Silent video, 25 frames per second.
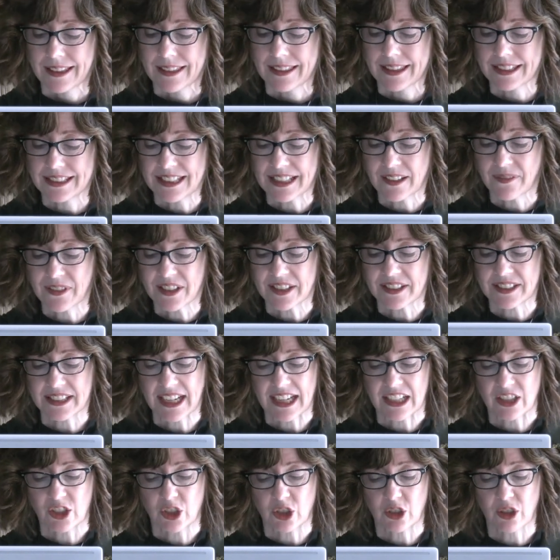The
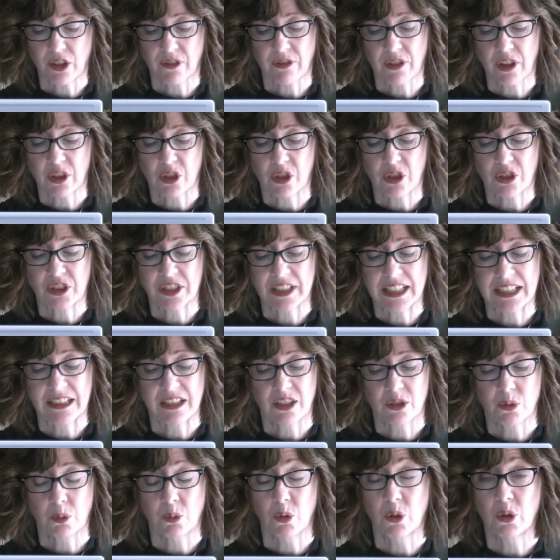devastation of the New
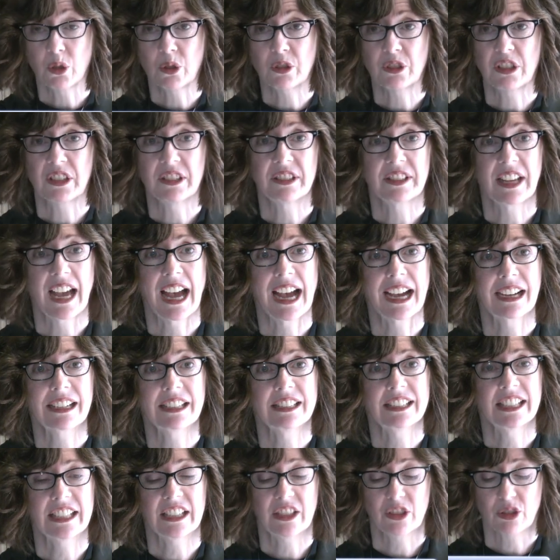Zealand wars is
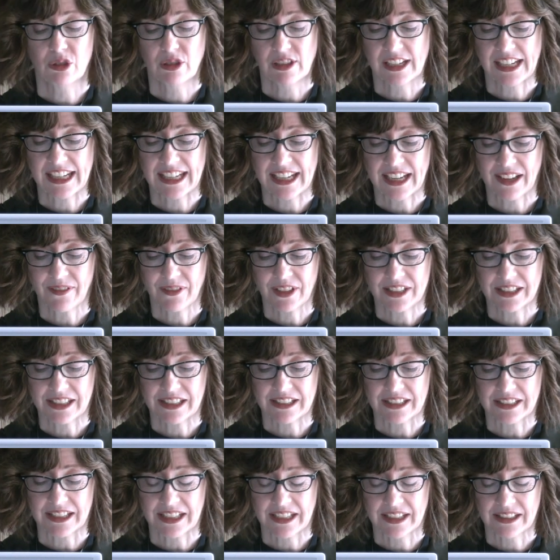architecturally
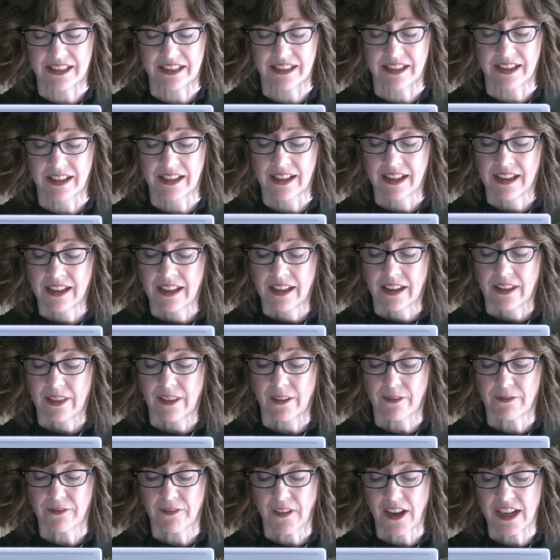evident in
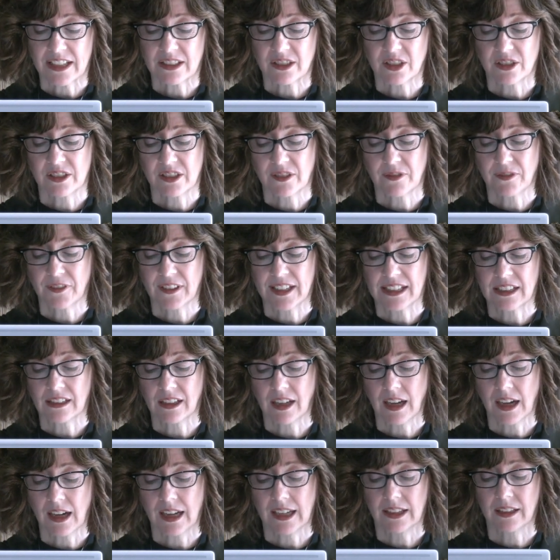the fight to
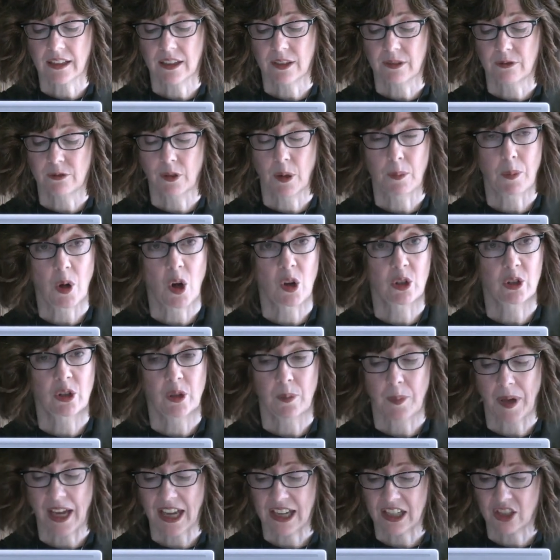defend kainga from
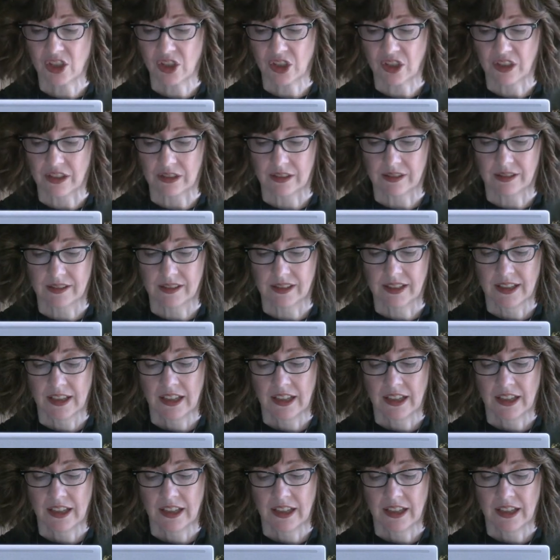occupation,